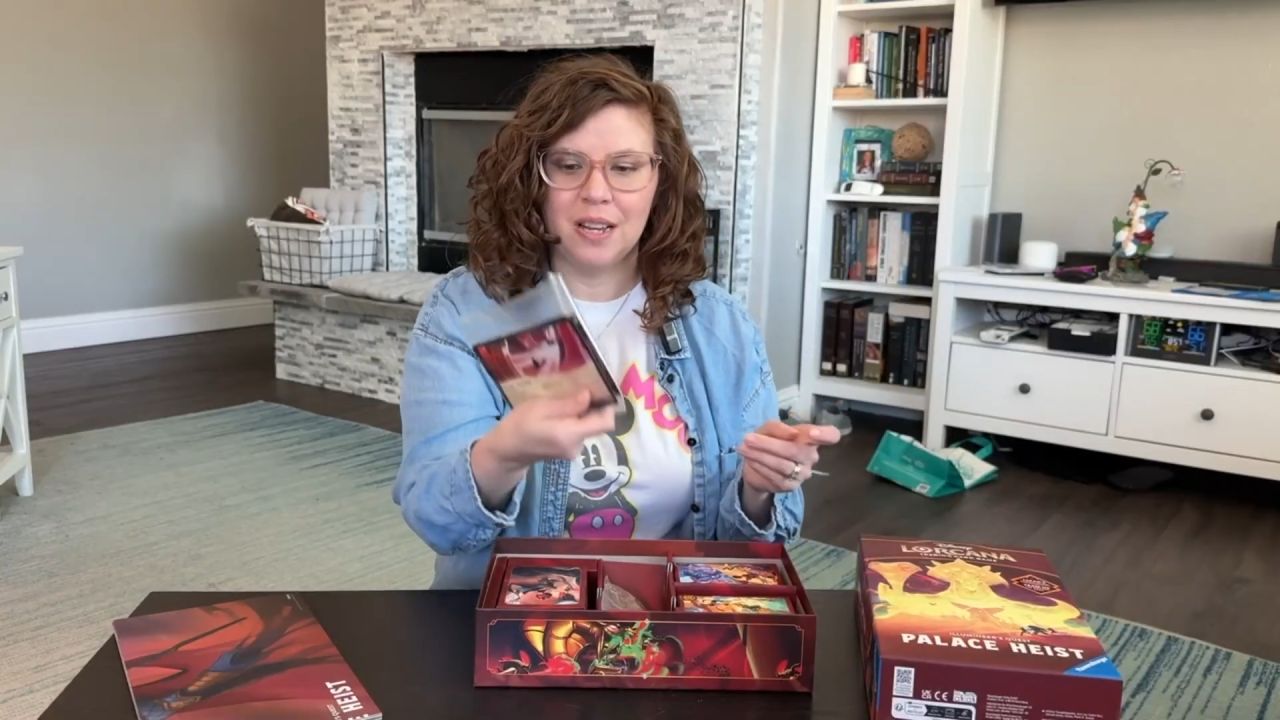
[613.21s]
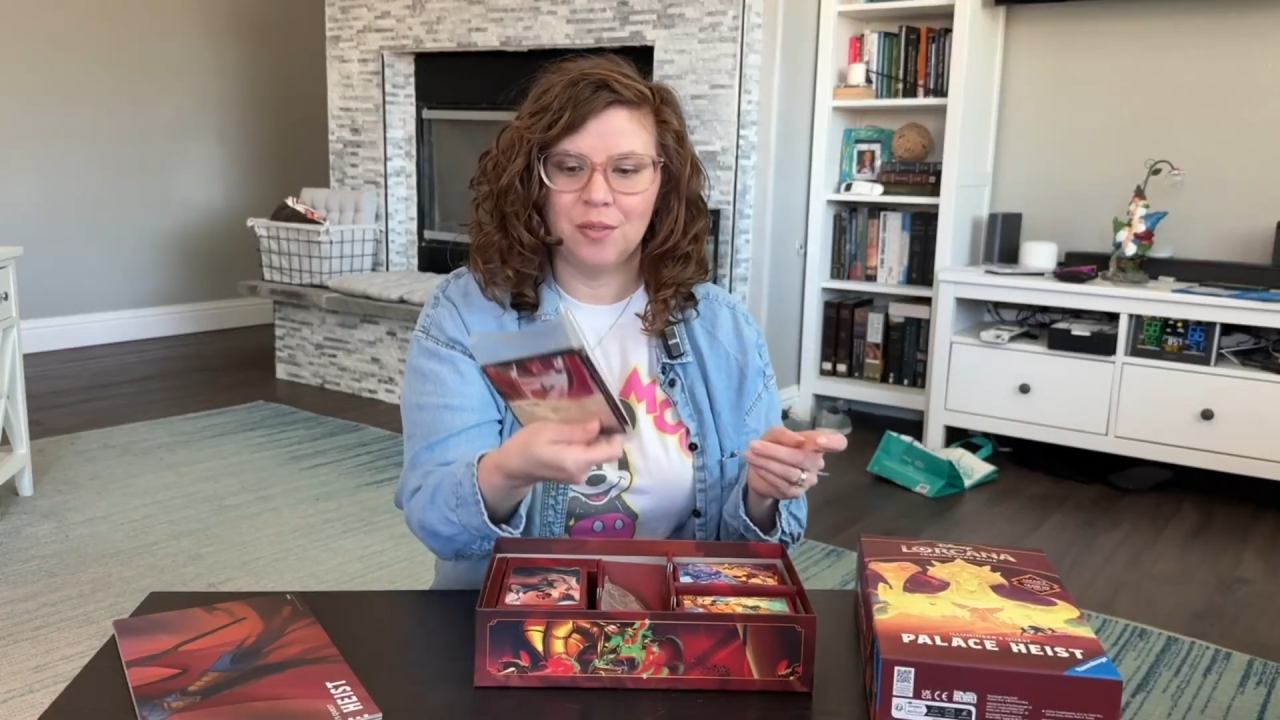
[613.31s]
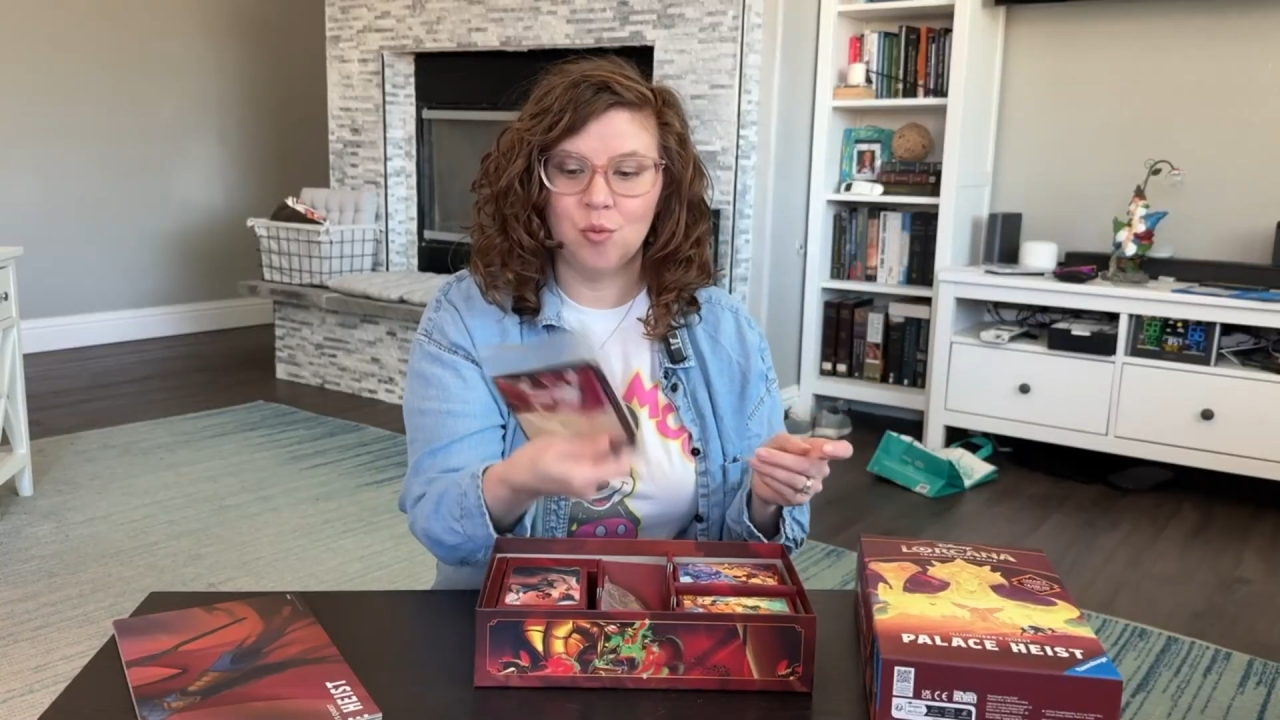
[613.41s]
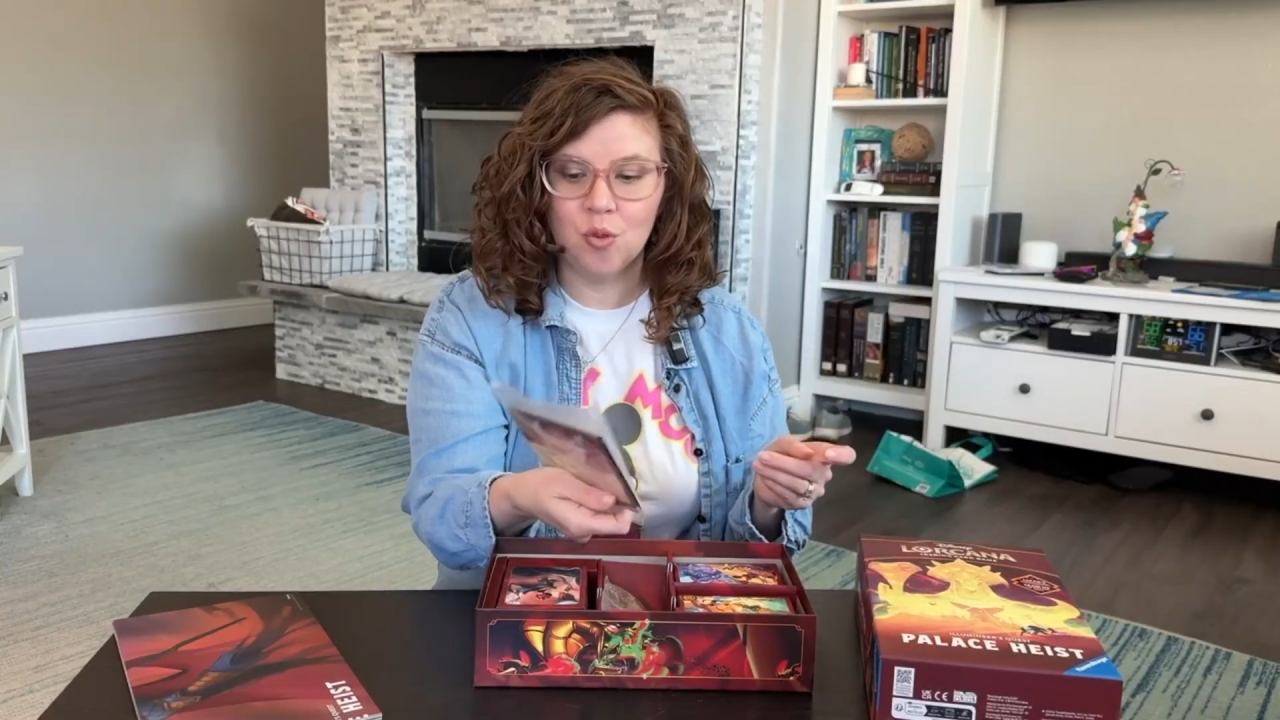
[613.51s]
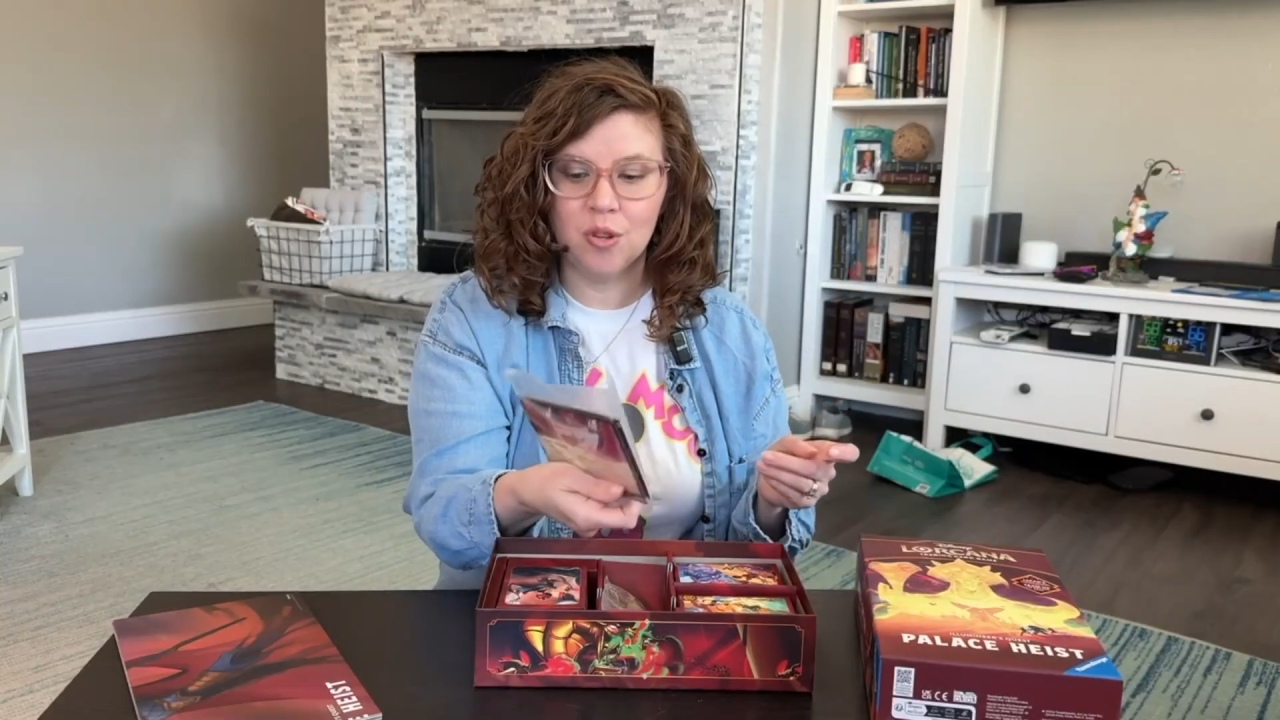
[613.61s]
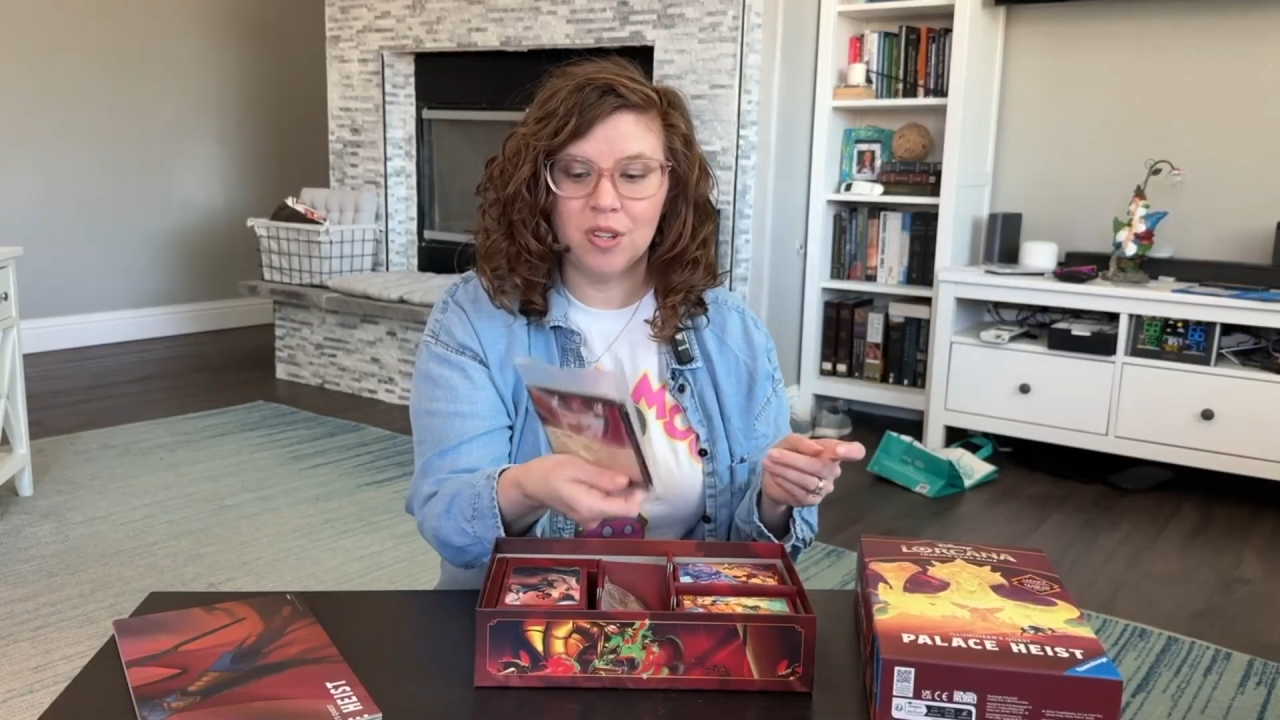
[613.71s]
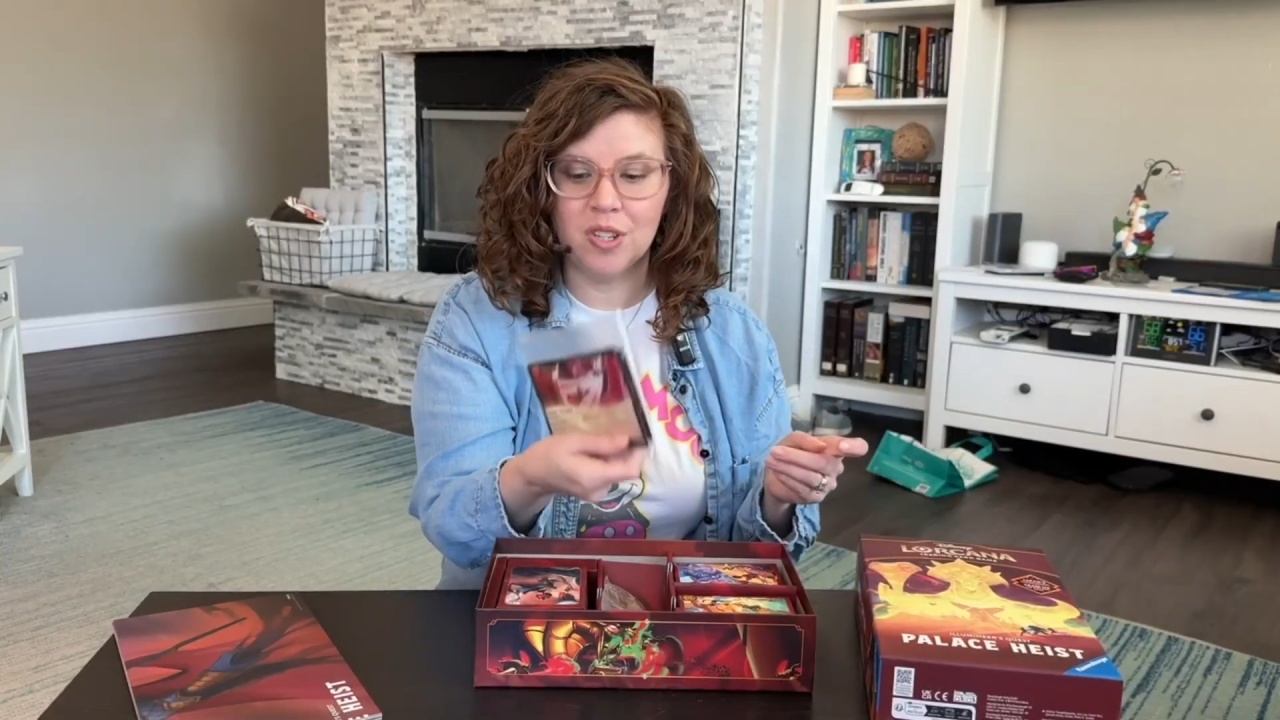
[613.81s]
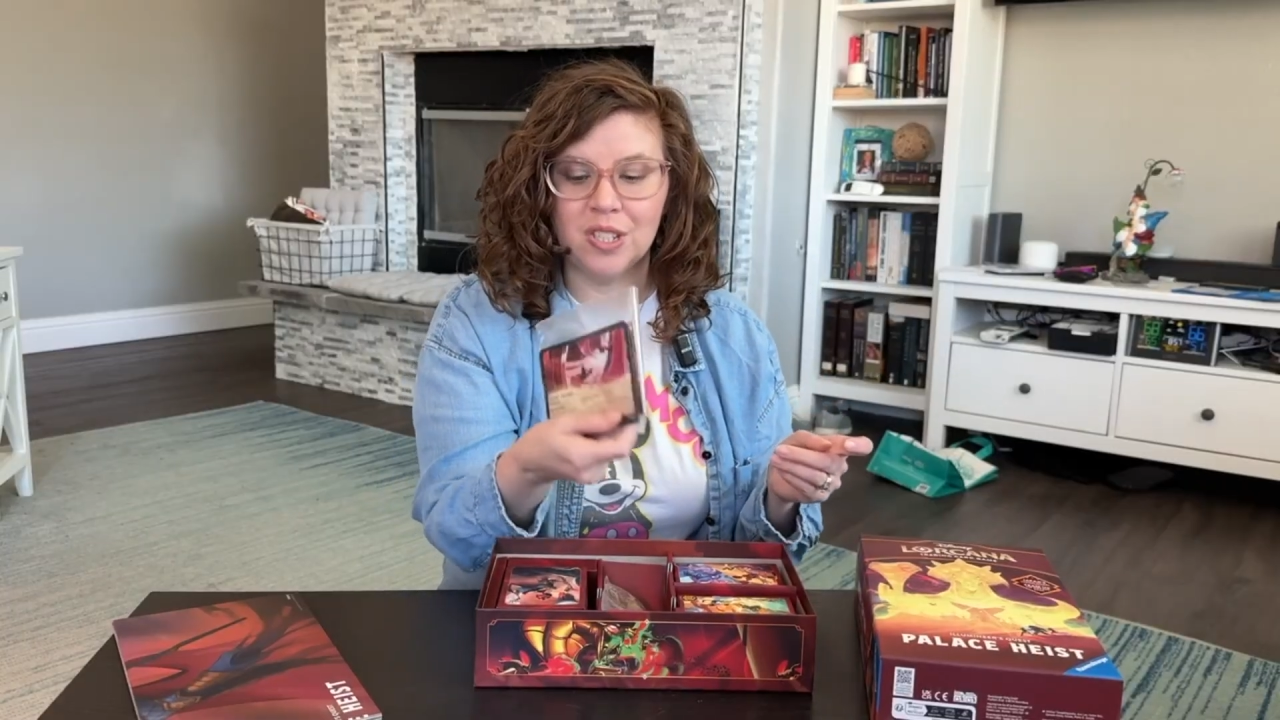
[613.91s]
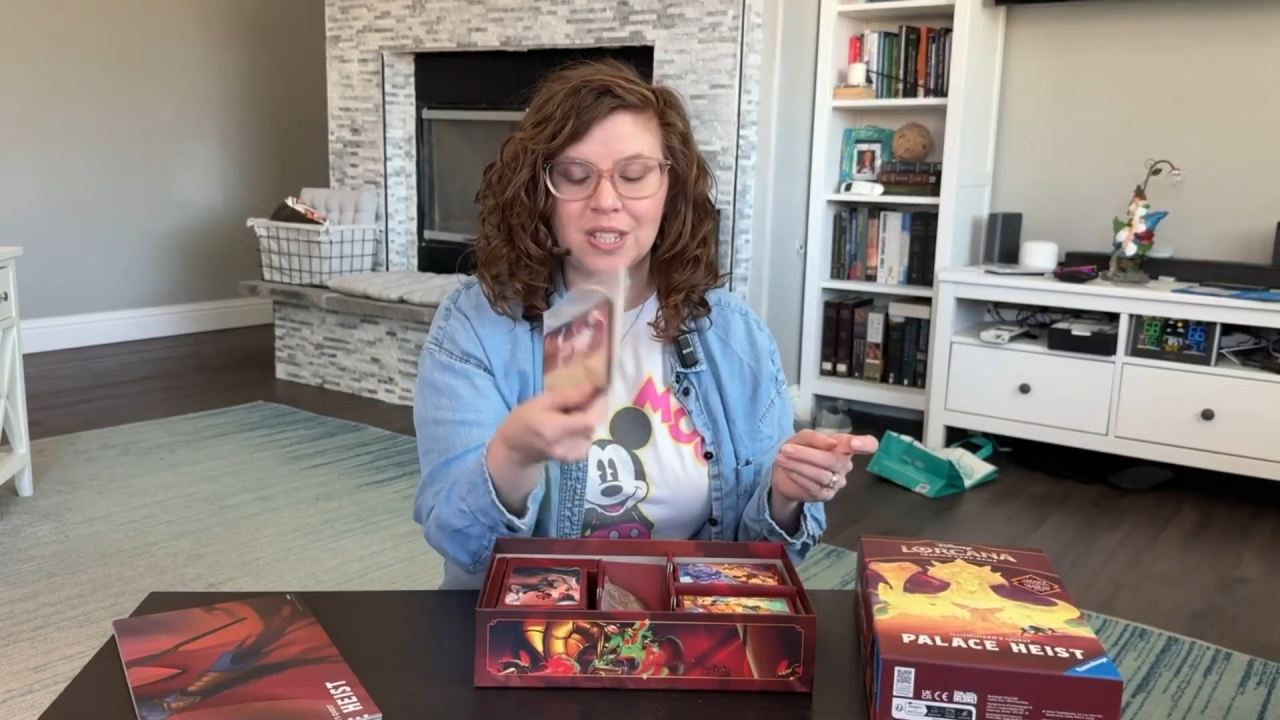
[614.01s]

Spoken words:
rules,